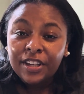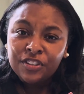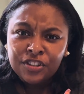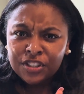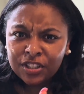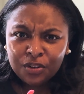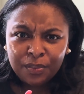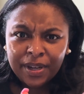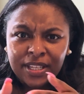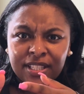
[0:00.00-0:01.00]
just little
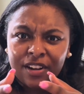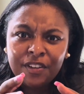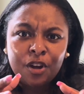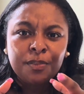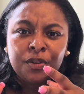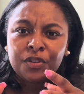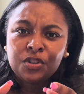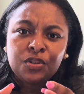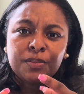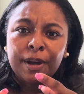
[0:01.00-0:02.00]
ways that have helped me
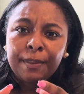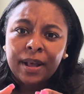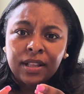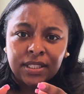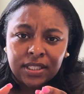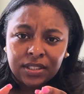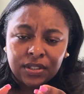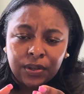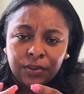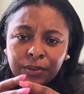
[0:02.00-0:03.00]
reduce my balances
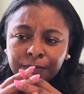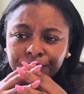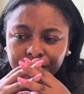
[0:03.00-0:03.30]
owed.